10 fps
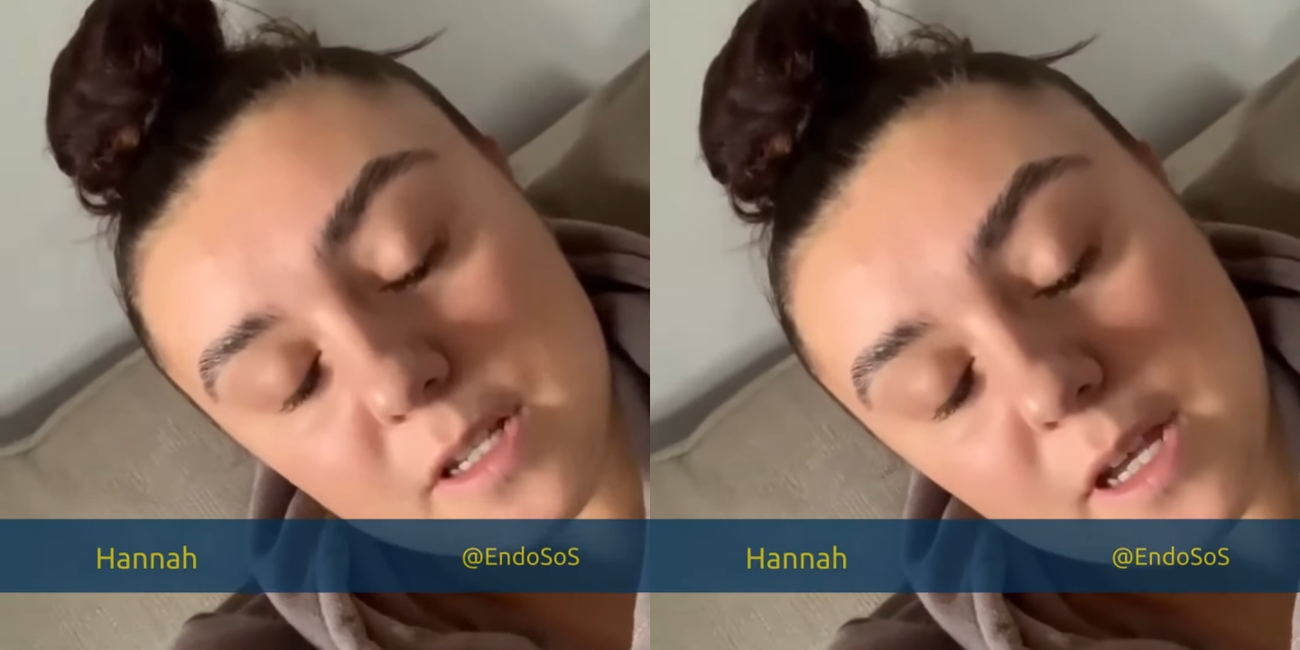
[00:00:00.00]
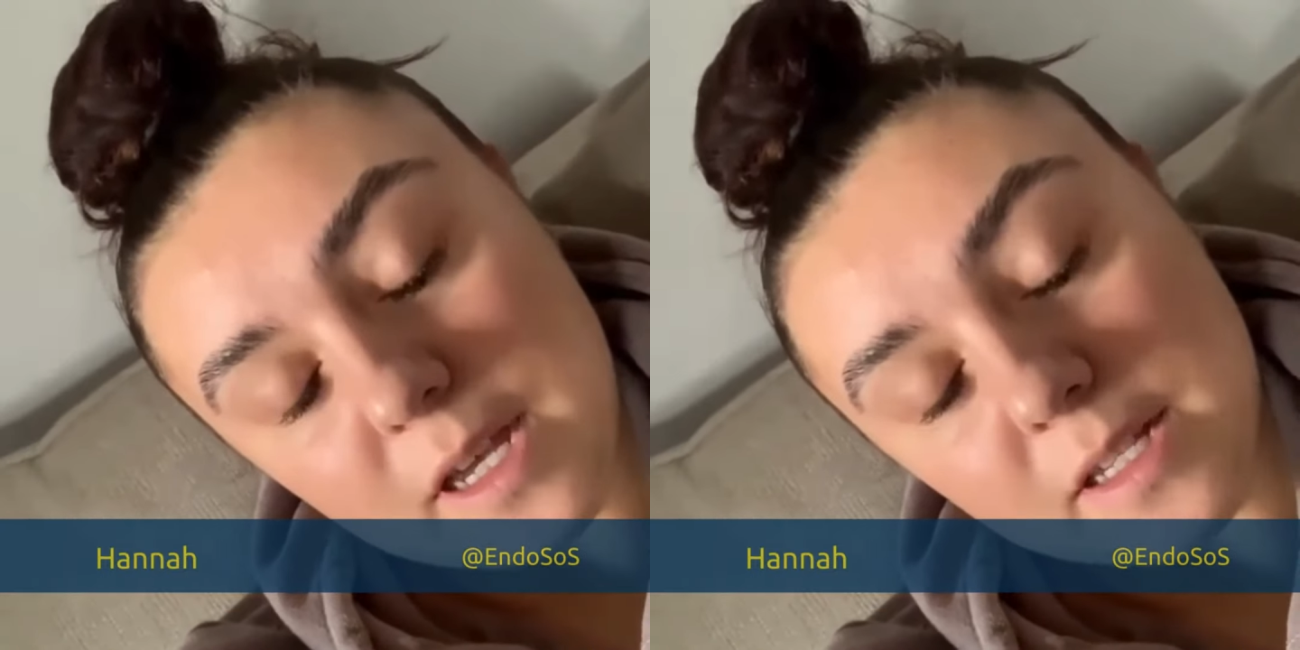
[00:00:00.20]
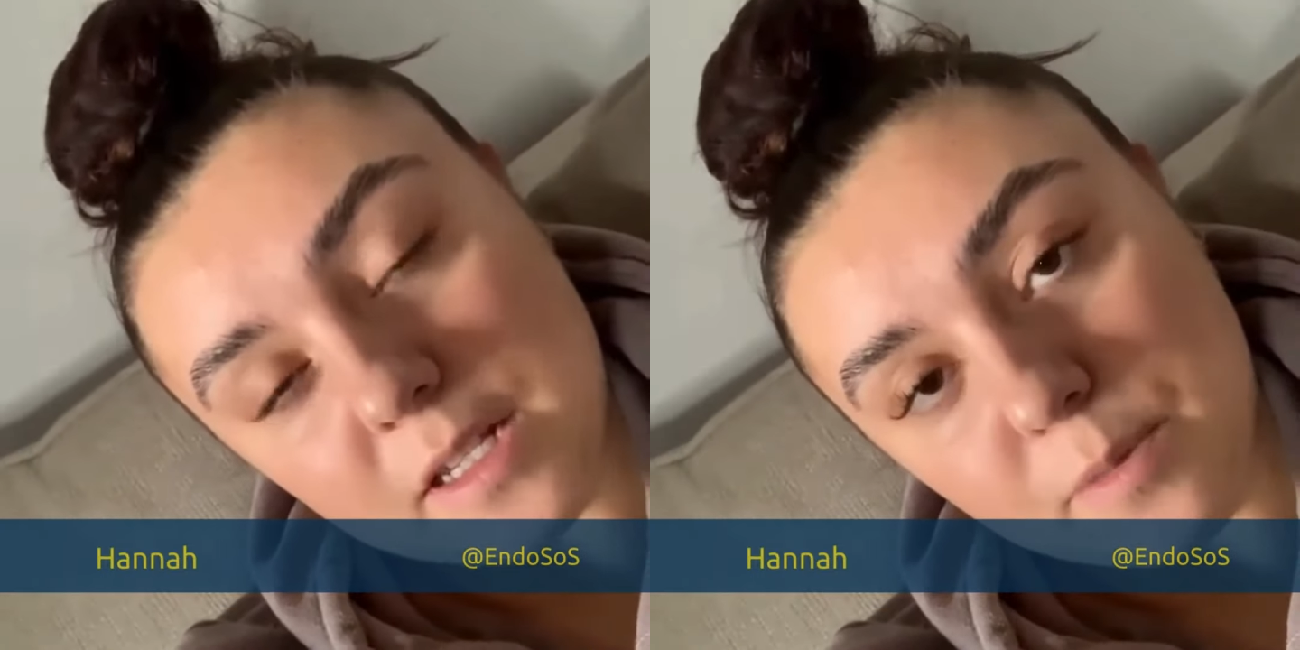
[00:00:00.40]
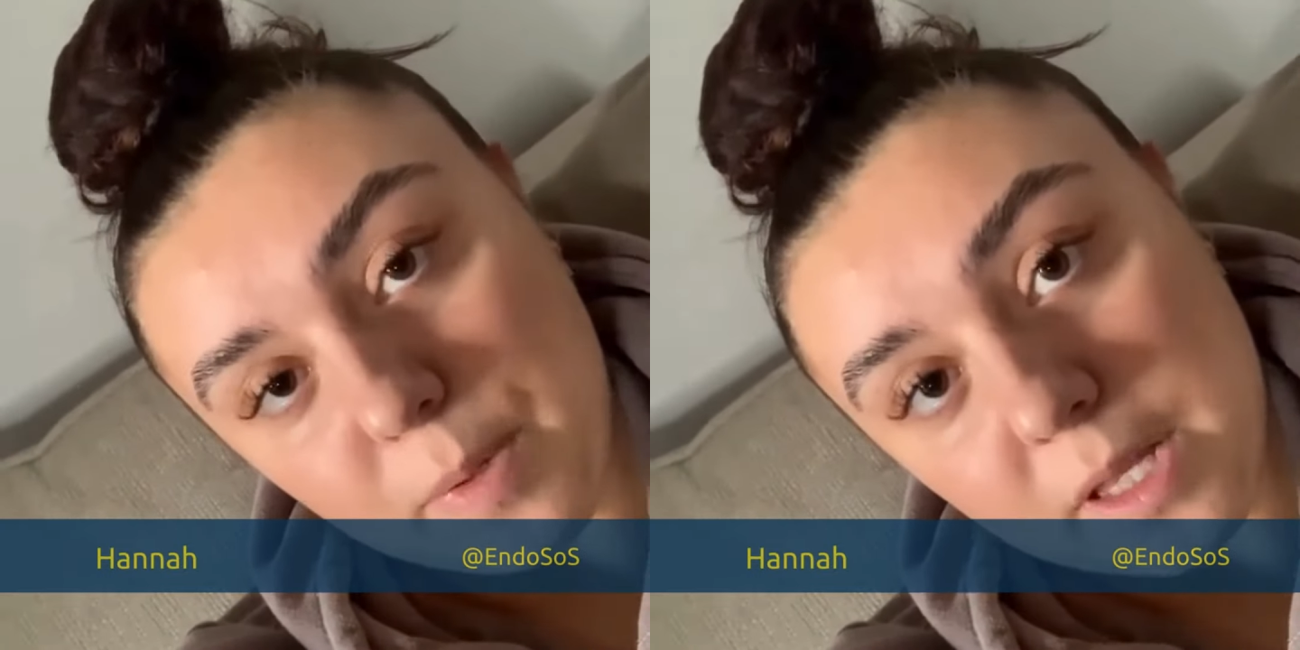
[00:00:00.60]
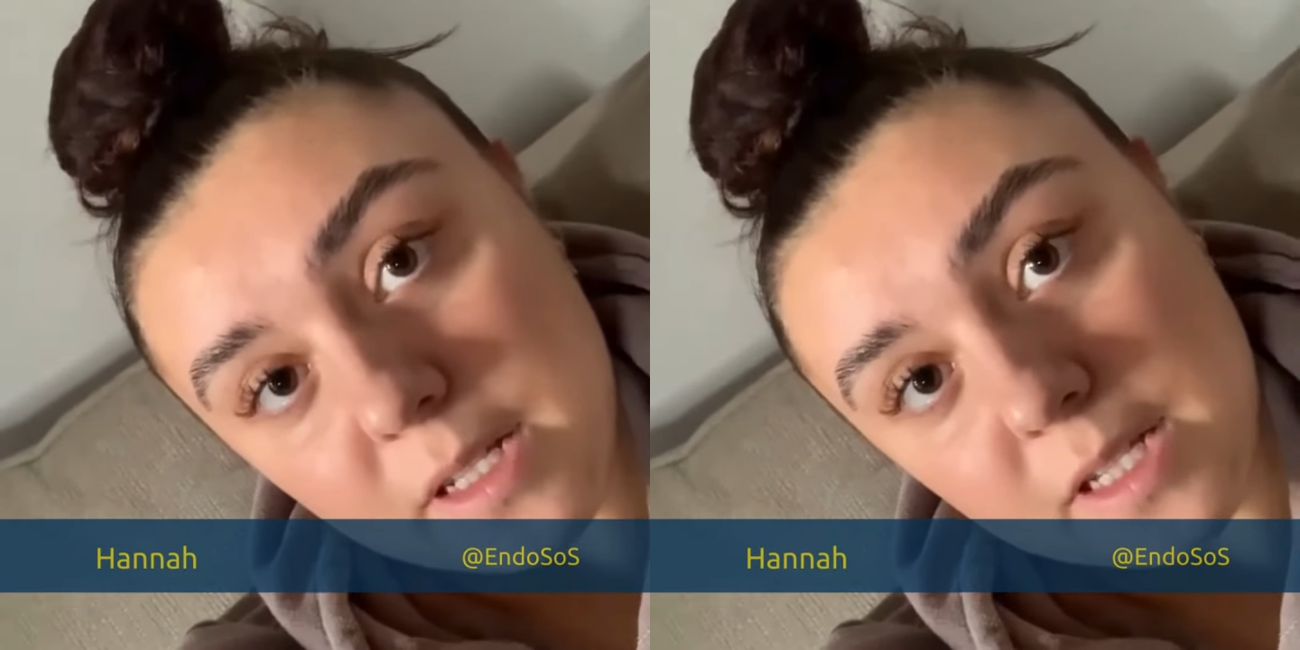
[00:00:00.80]
is a
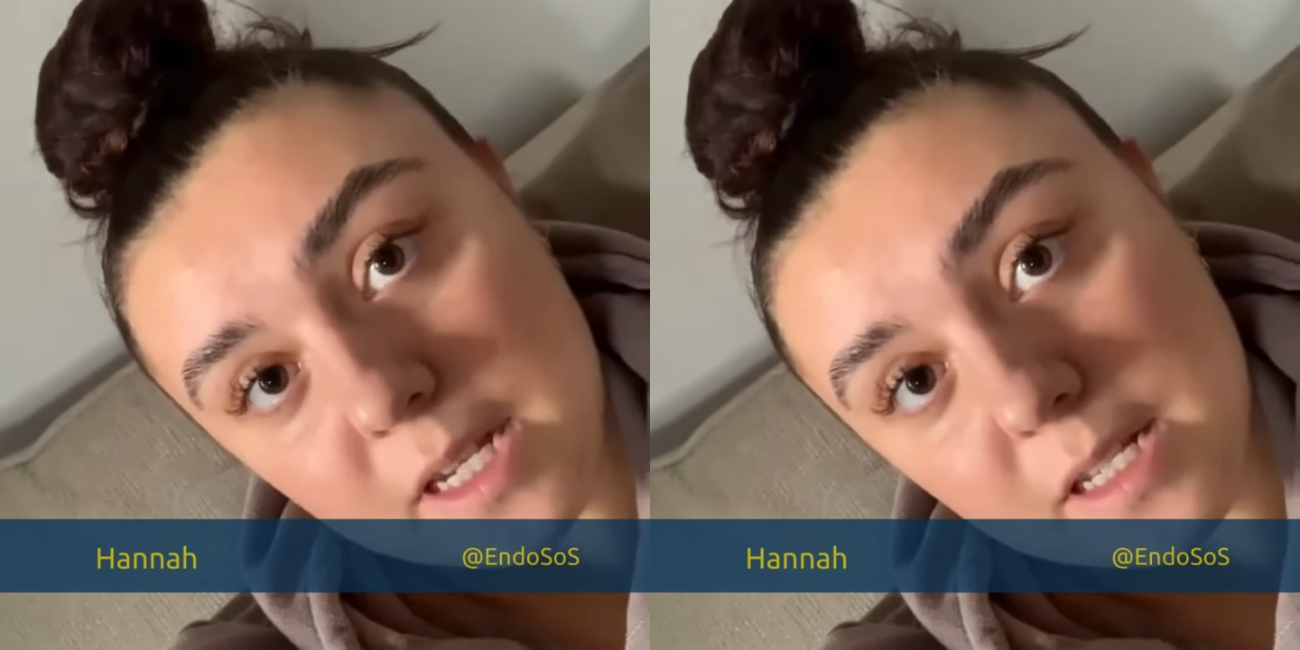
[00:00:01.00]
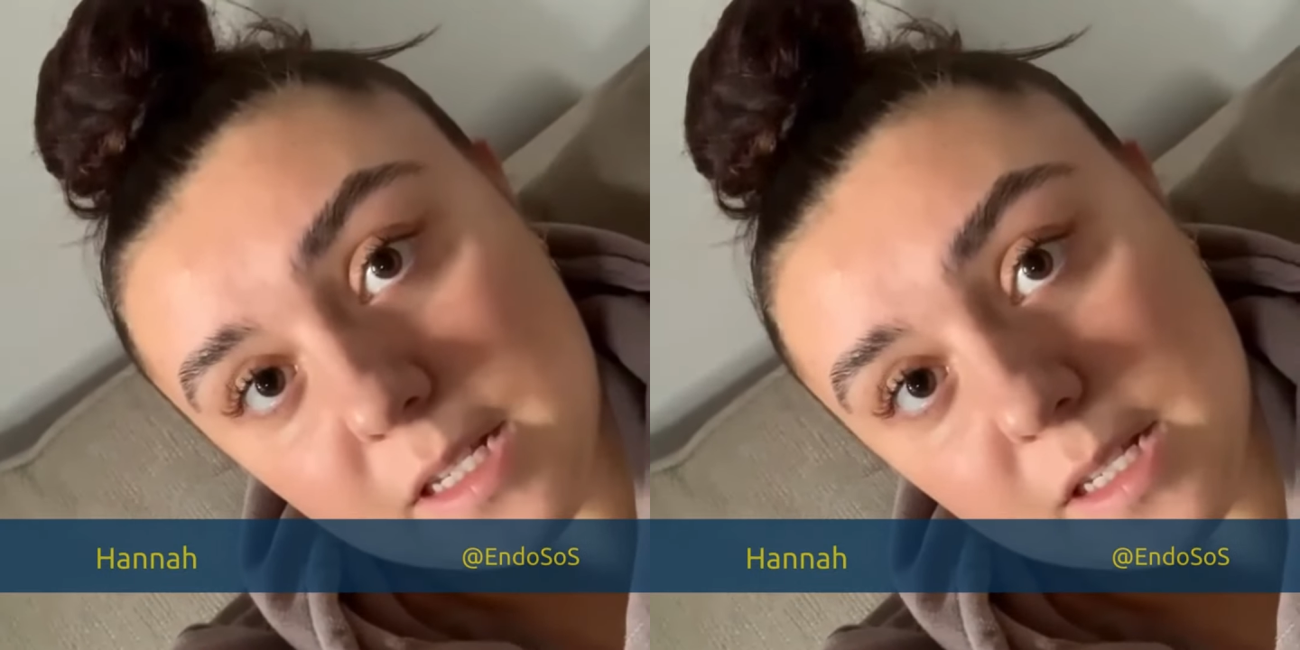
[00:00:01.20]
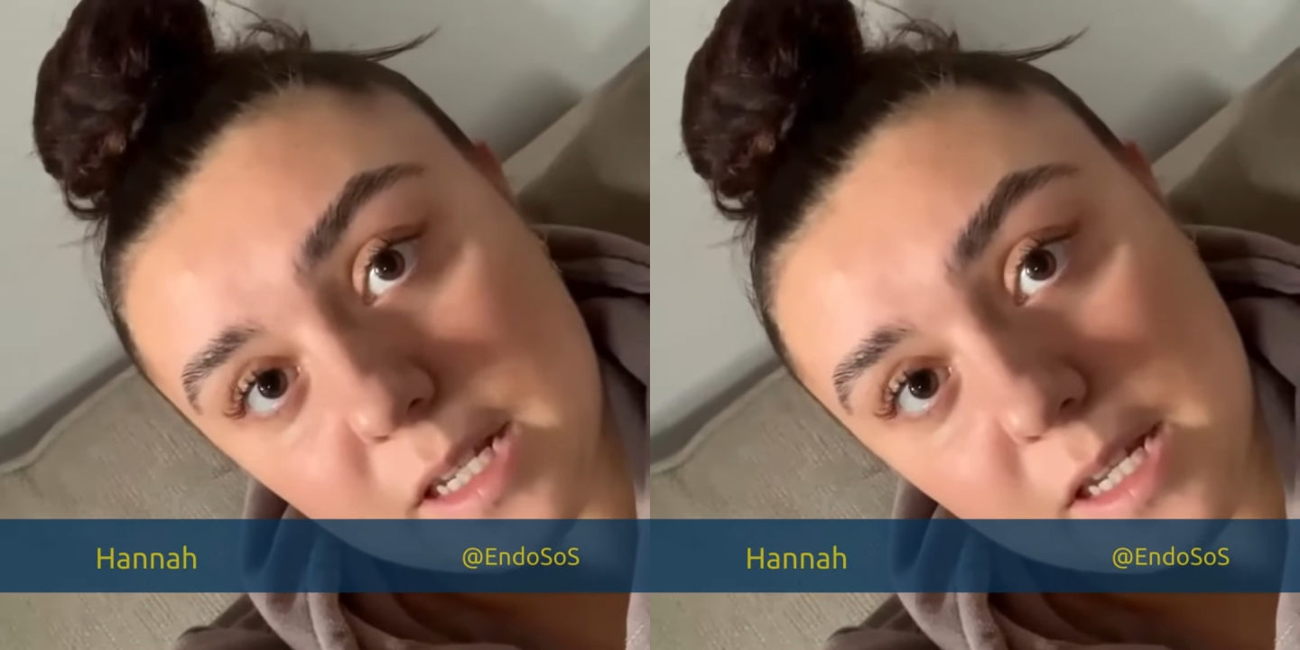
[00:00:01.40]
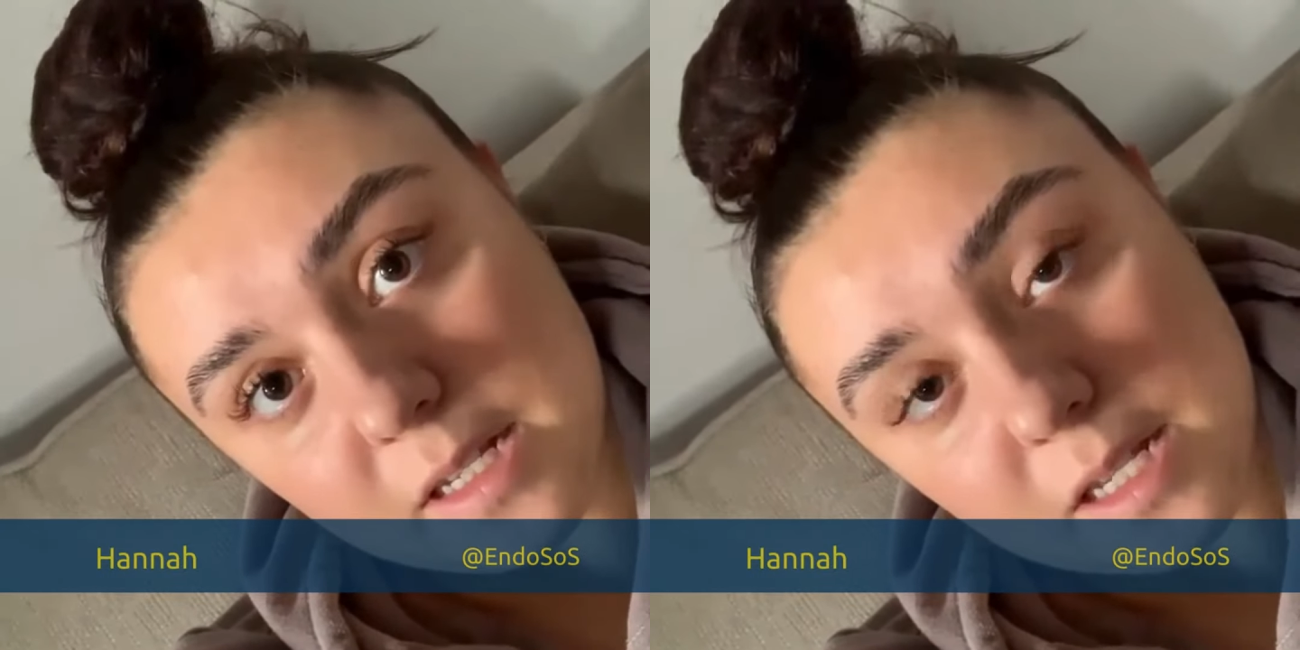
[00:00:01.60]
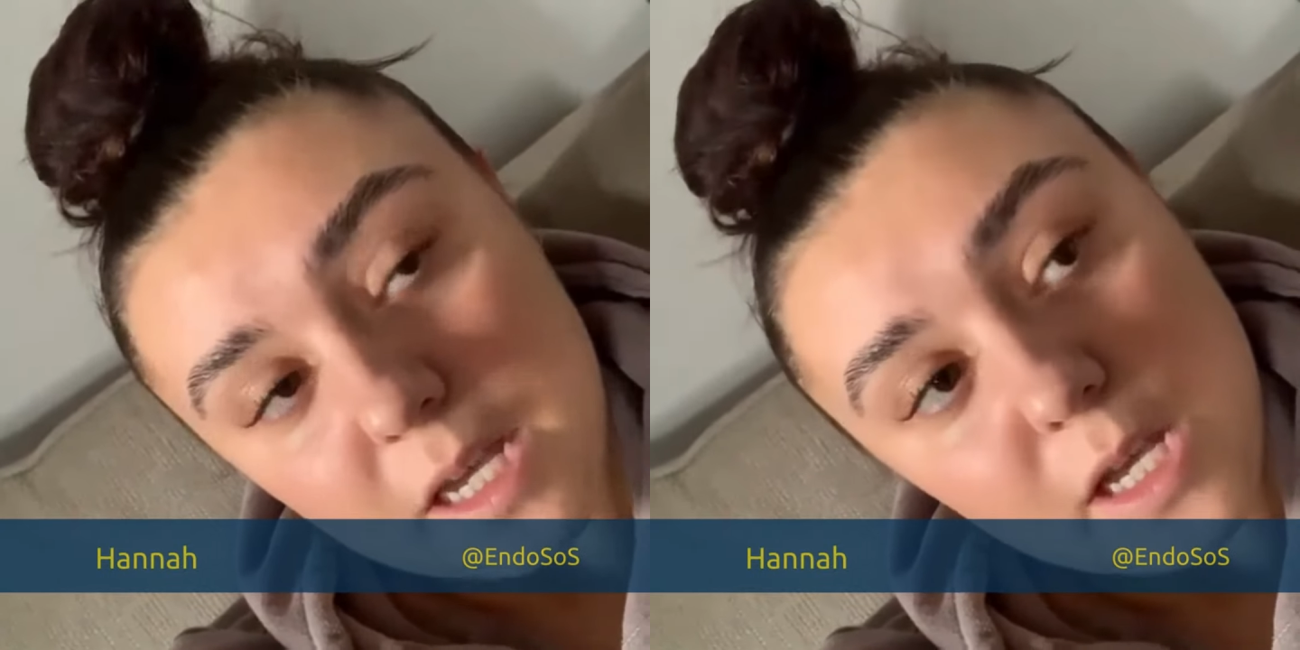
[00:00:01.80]
debilitating disease,